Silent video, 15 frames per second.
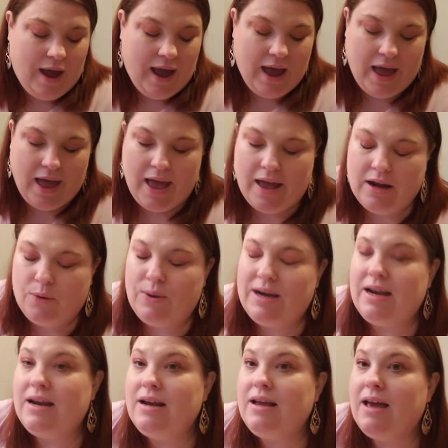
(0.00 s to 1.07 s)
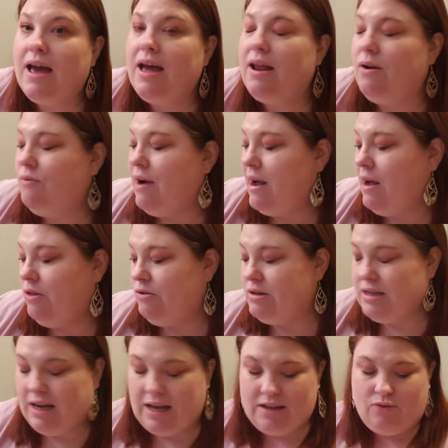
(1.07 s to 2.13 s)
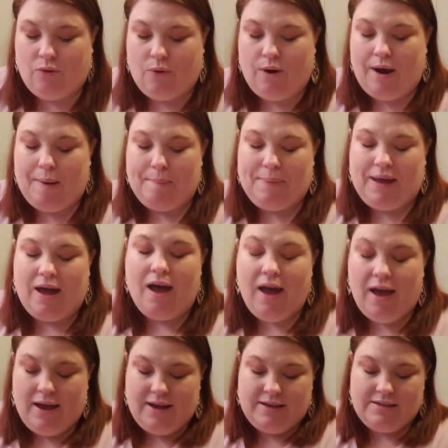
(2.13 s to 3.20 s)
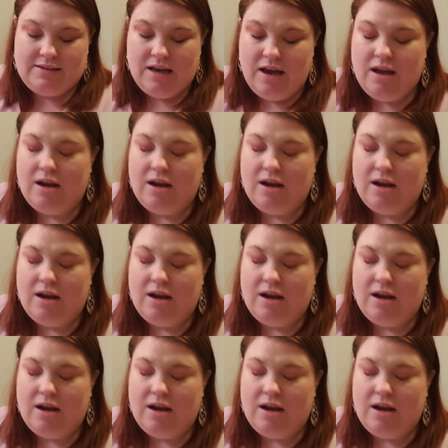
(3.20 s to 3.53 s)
and we didn't get regular tickets for it because,